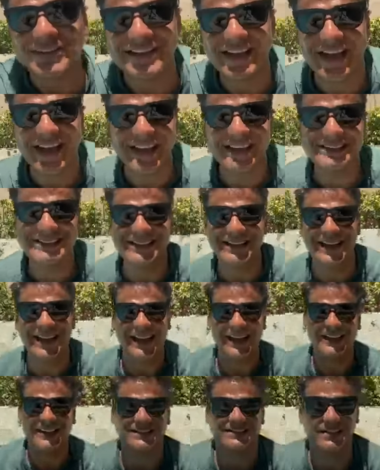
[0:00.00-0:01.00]
day
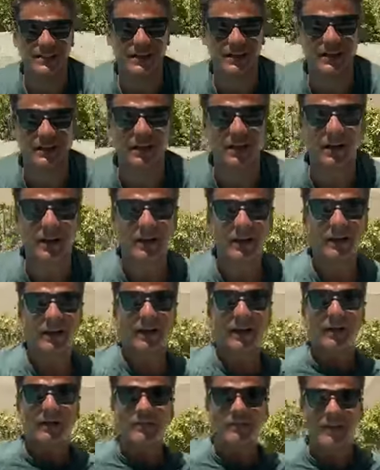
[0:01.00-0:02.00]
today. It's
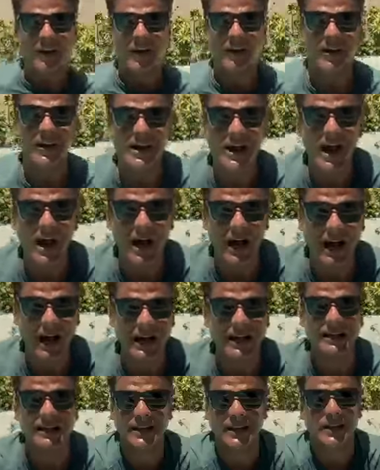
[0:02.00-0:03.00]
very
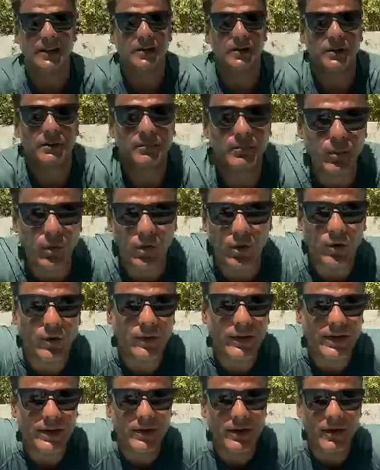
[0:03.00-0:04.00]
hot here in Puerto
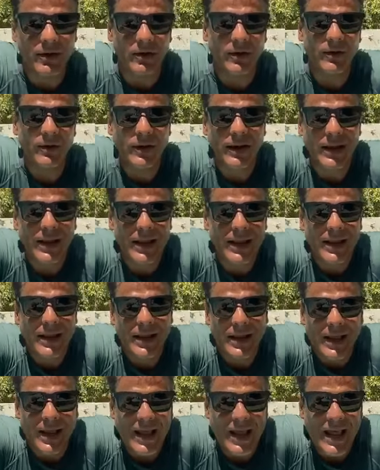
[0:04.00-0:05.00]
Rico,
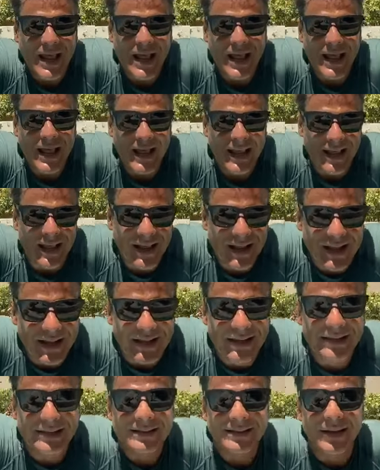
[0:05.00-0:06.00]

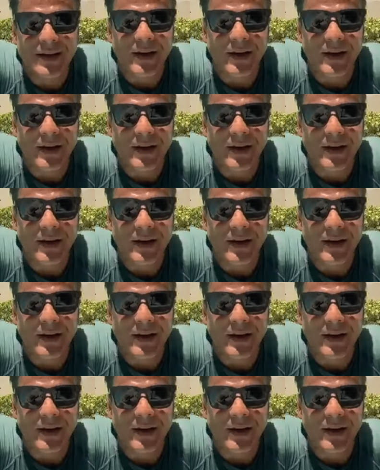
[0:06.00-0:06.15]
and